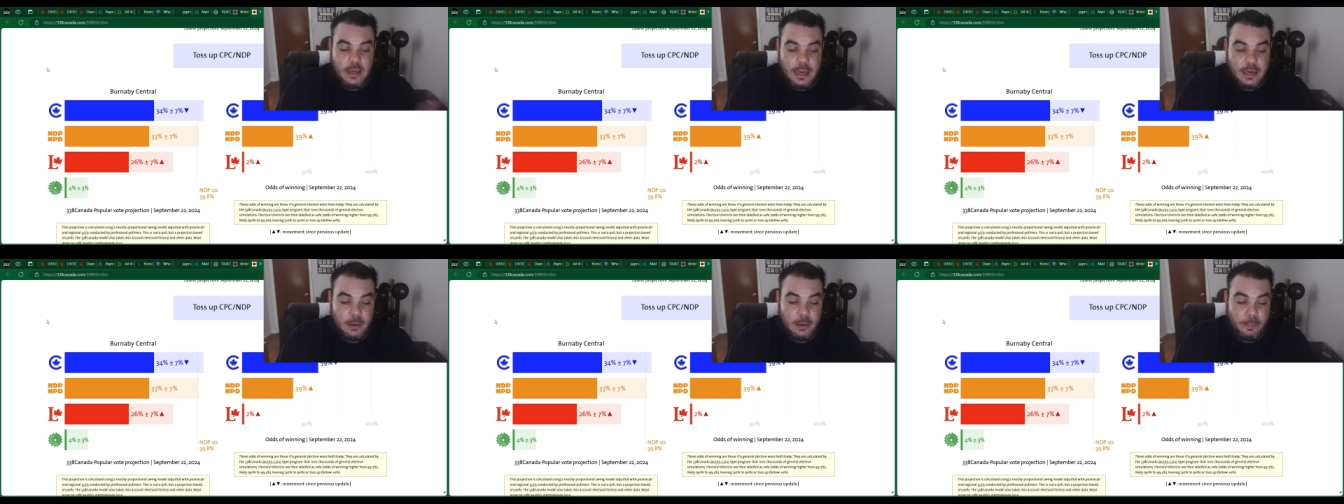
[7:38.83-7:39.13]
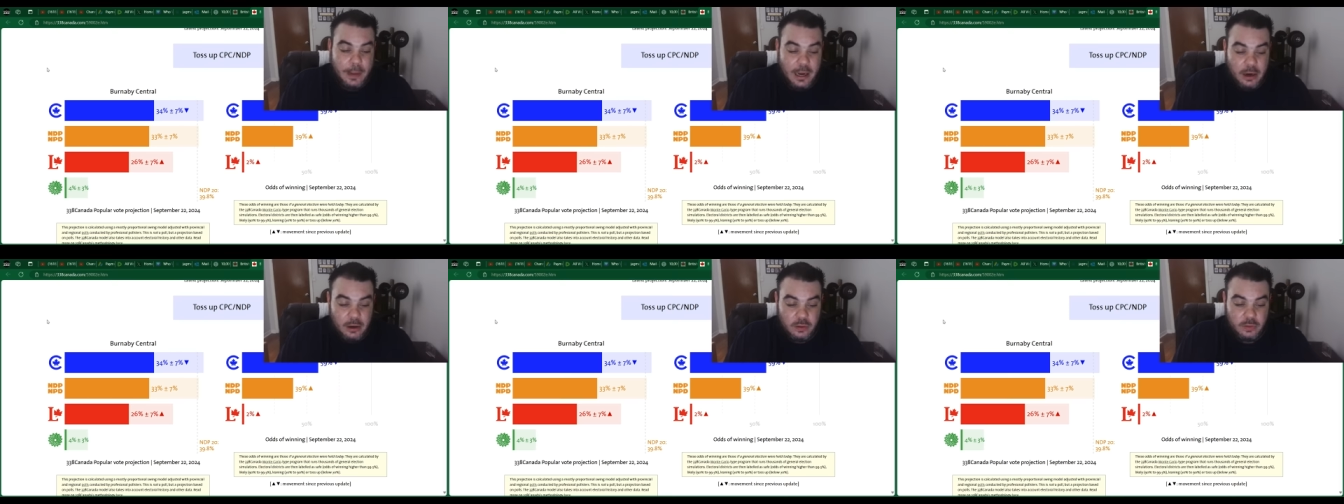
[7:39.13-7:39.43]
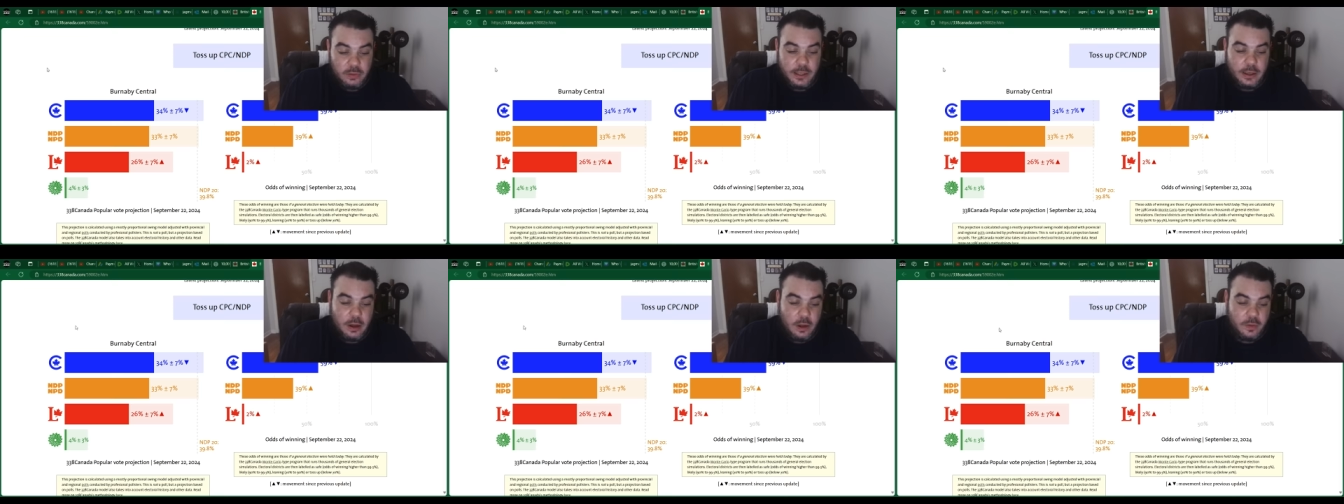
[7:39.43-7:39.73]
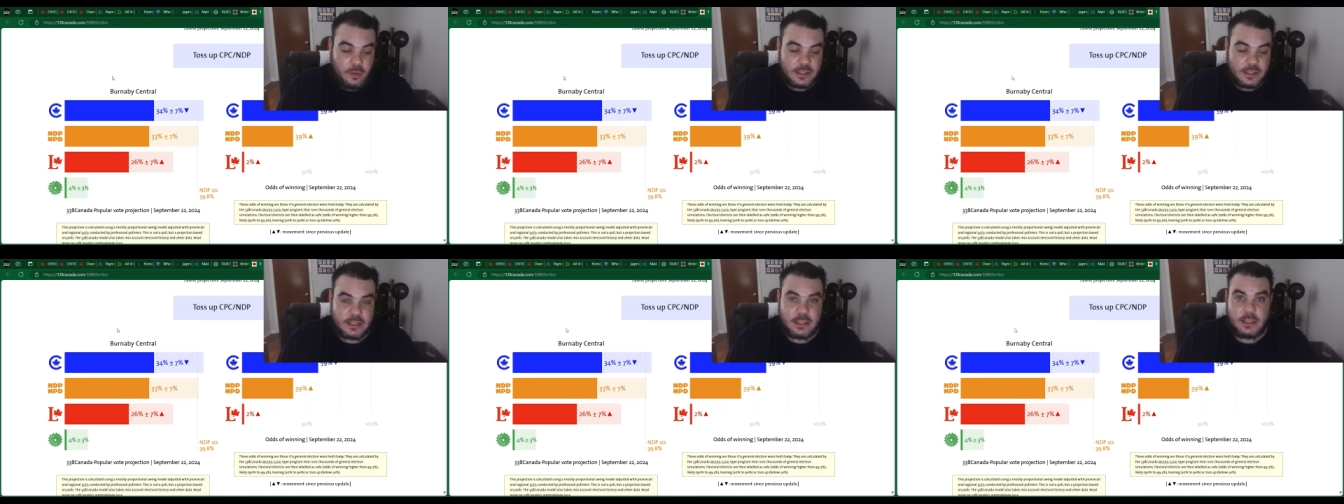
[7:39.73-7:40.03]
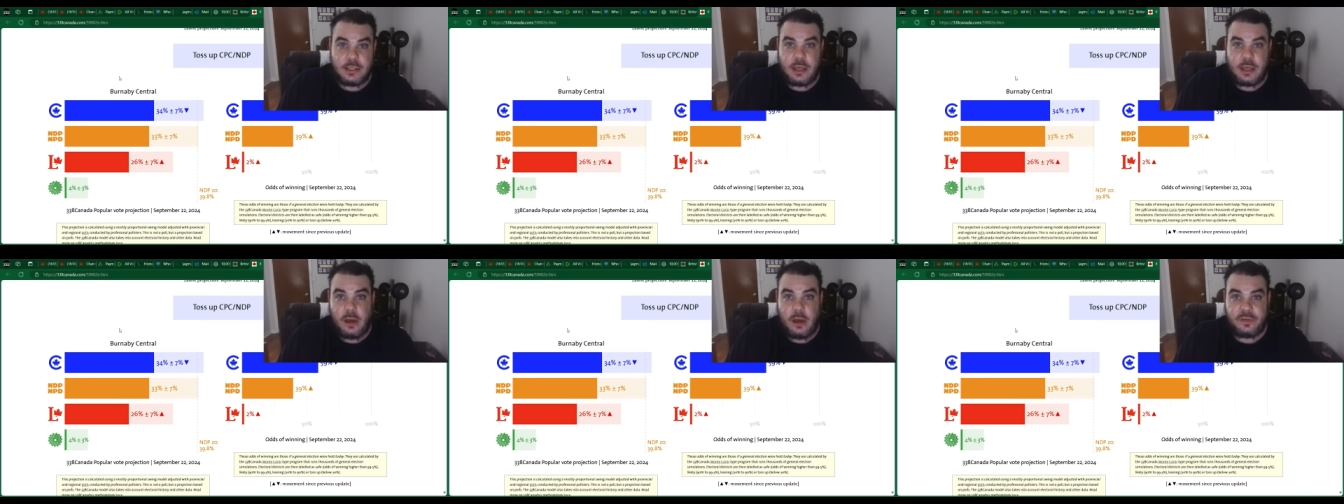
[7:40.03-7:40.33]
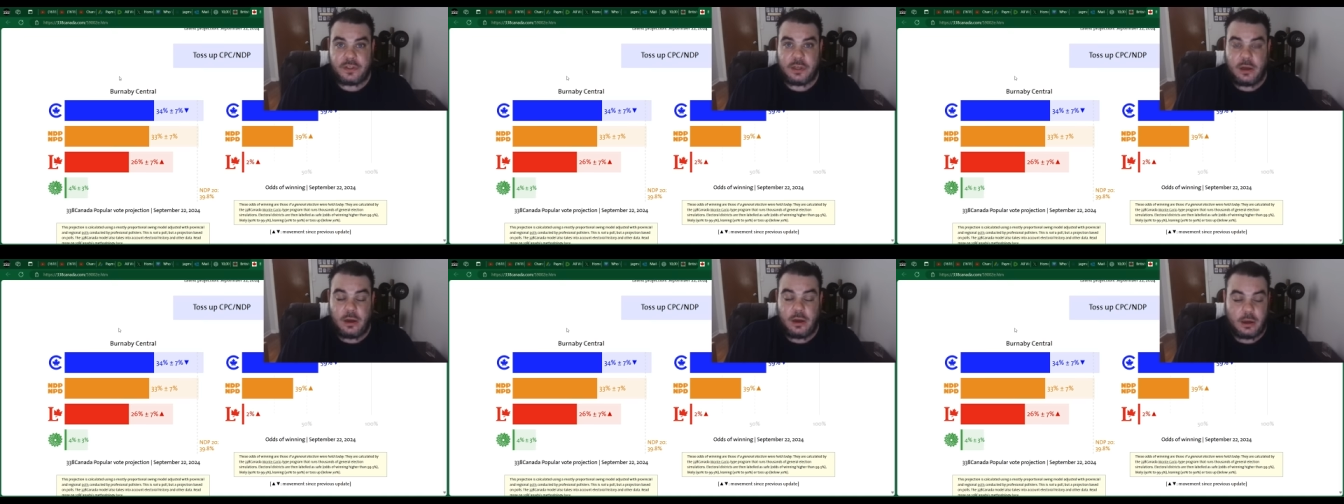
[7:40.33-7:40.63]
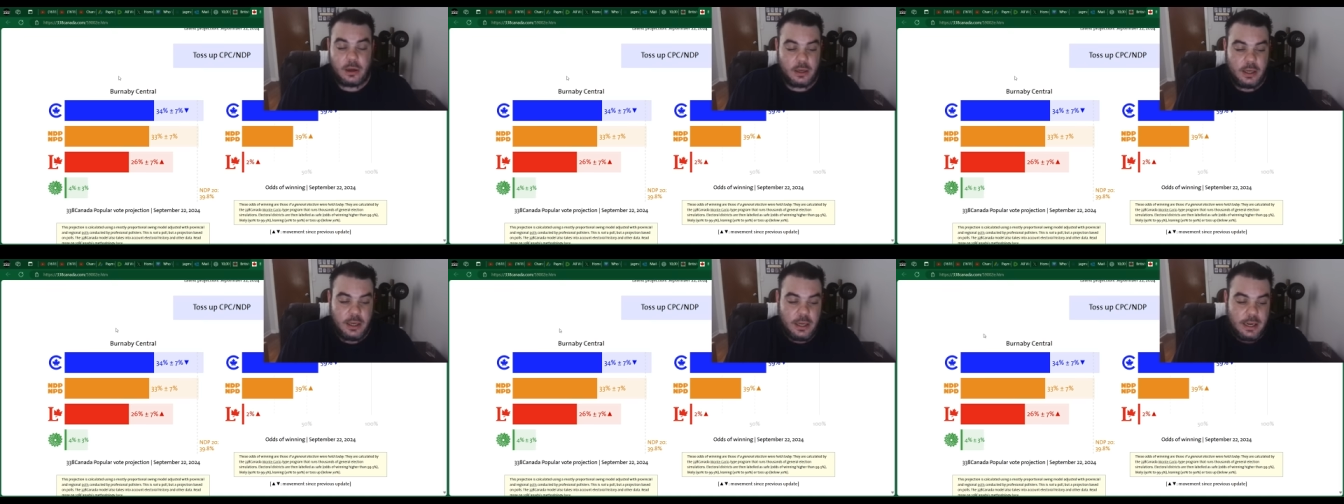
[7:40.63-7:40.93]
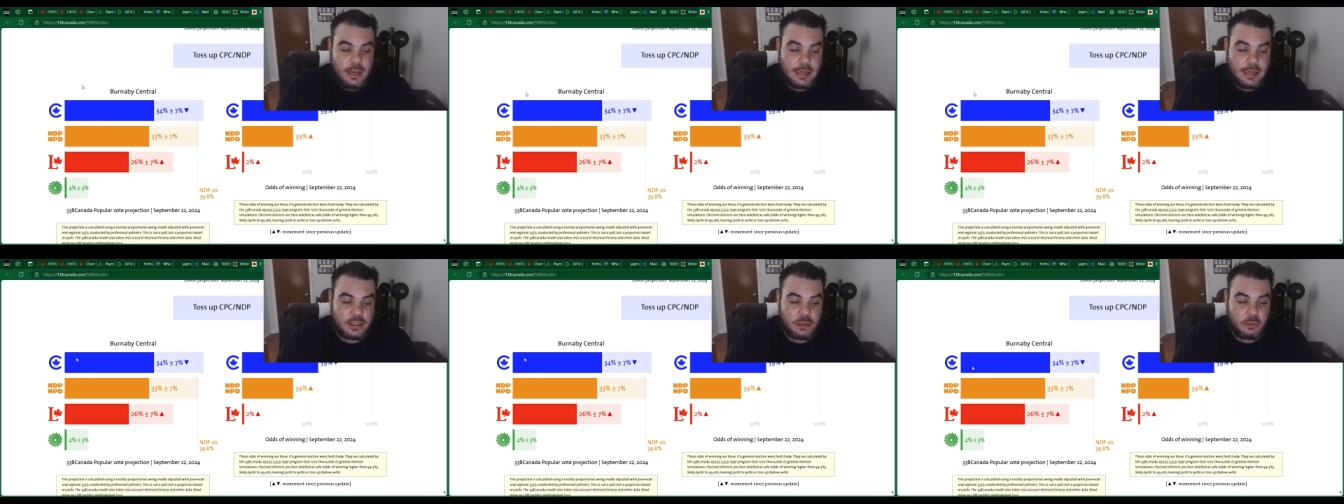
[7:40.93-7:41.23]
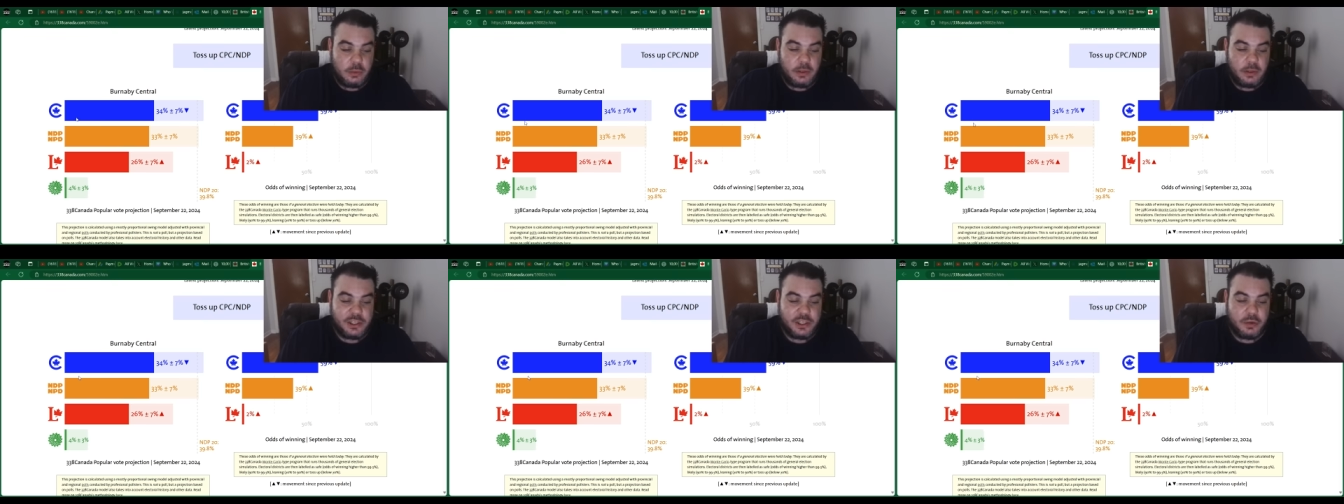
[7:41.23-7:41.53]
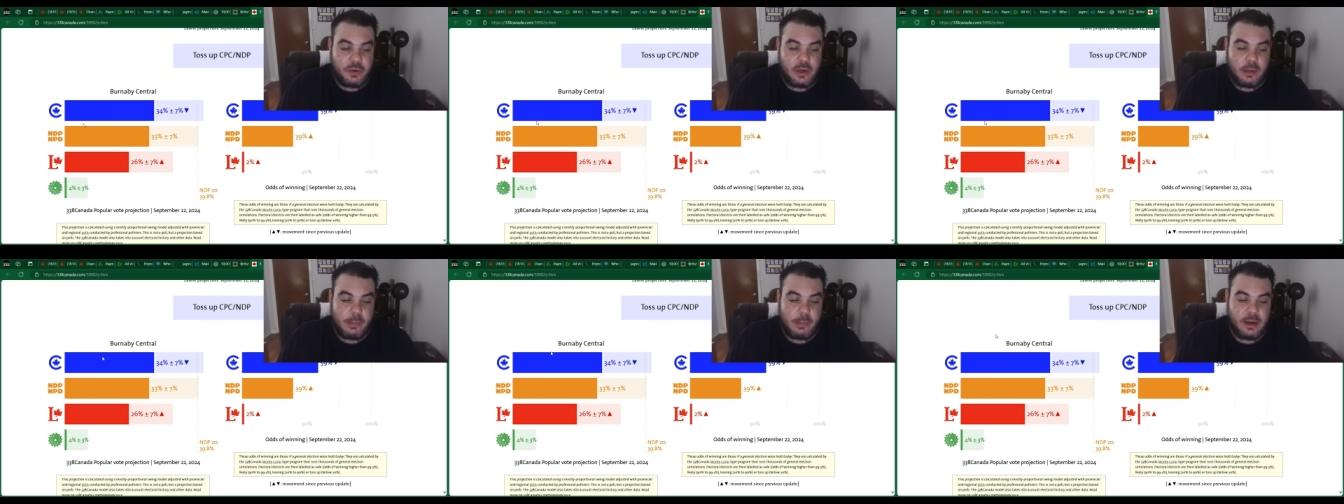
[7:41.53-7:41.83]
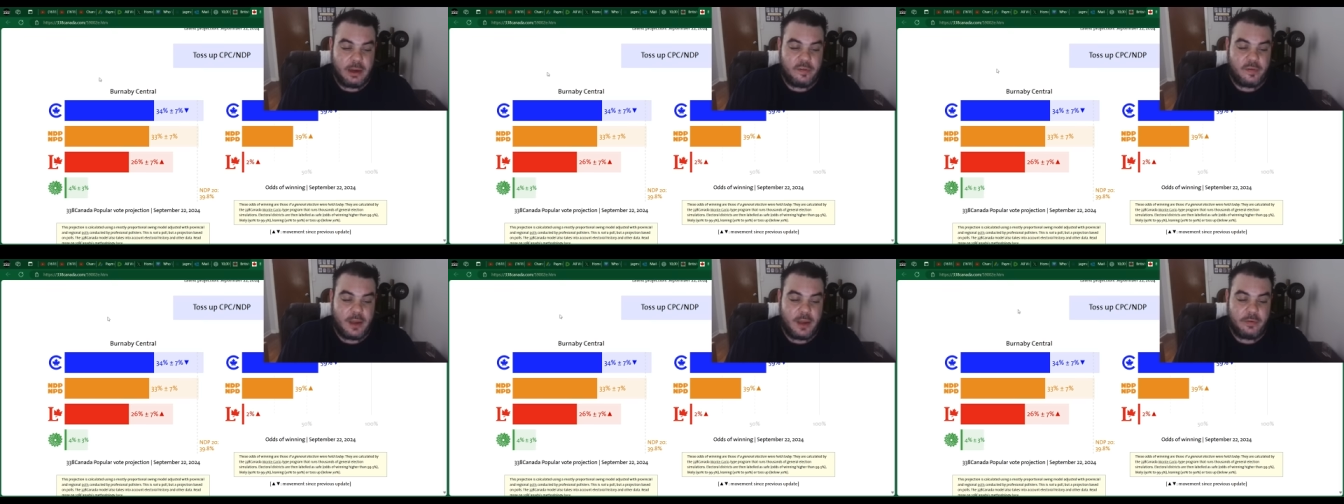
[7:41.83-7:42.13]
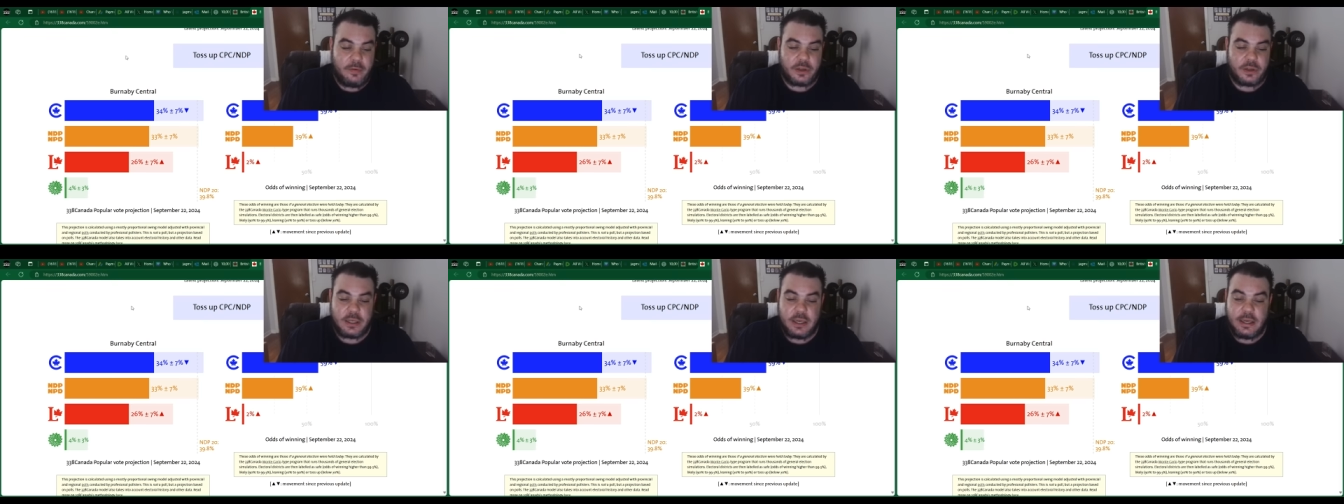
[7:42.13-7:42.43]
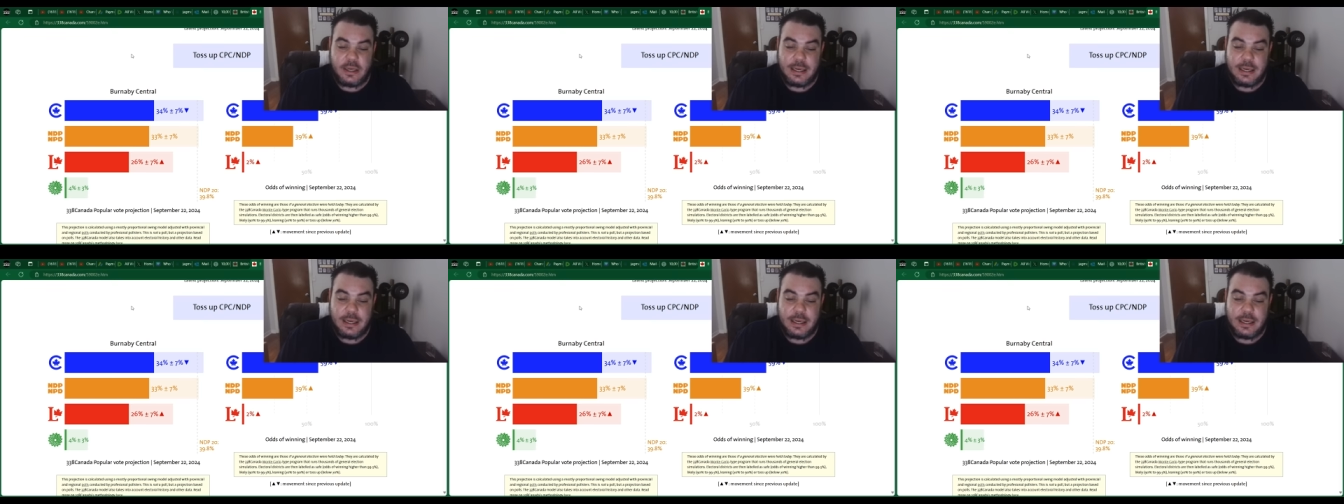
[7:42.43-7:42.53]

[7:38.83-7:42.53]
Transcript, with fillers: And apparently, all this tough talk isn't really doing him any favors.